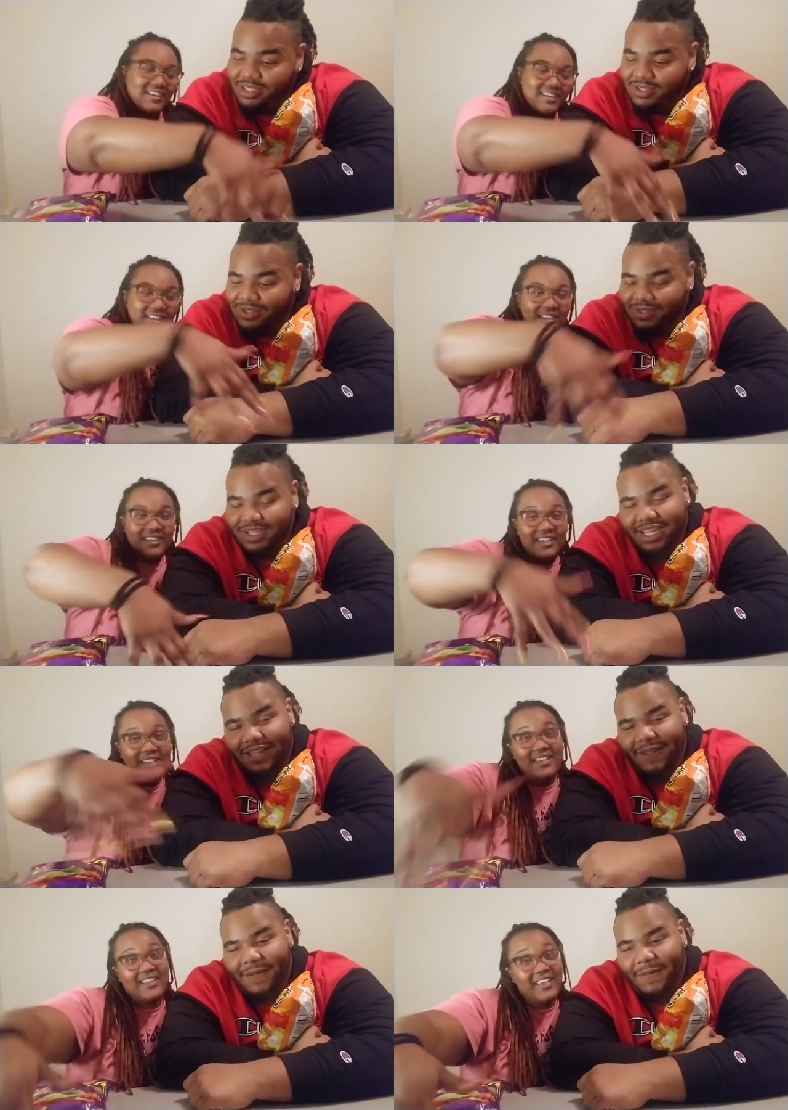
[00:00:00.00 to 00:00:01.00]
Speaker 1: too.
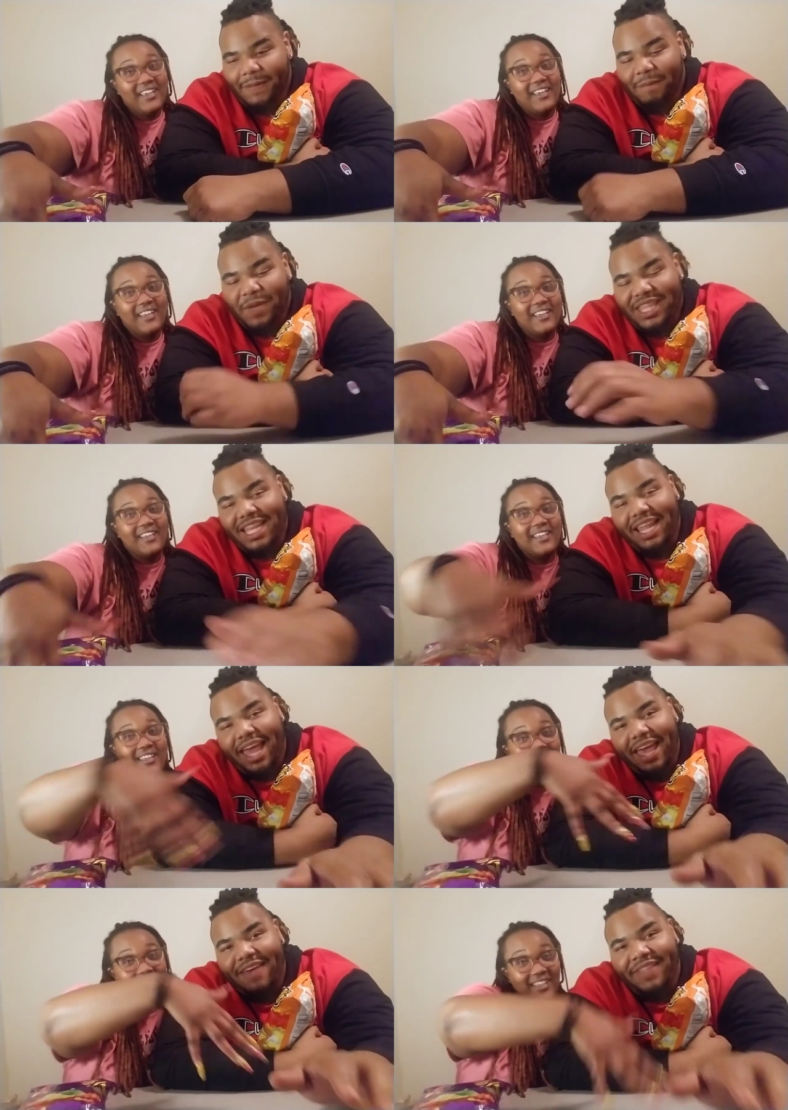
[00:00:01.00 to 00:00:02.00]
But they didn't
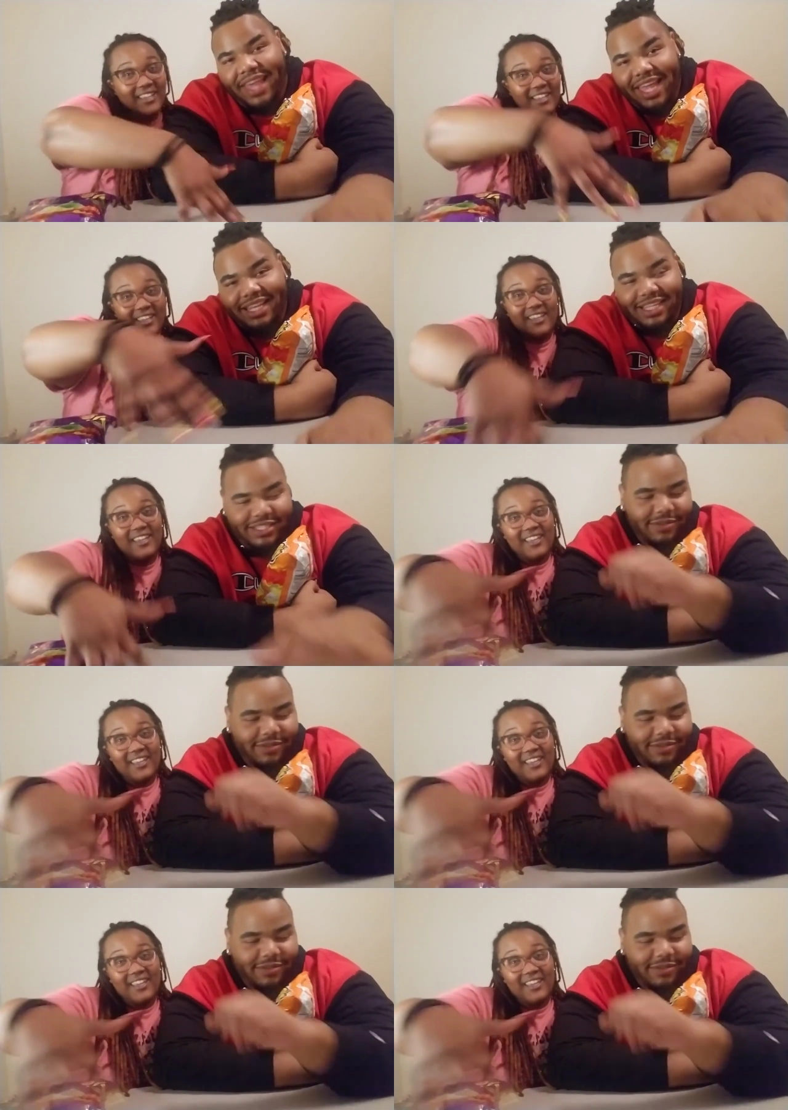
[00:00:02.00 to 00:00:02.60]
have the Andes.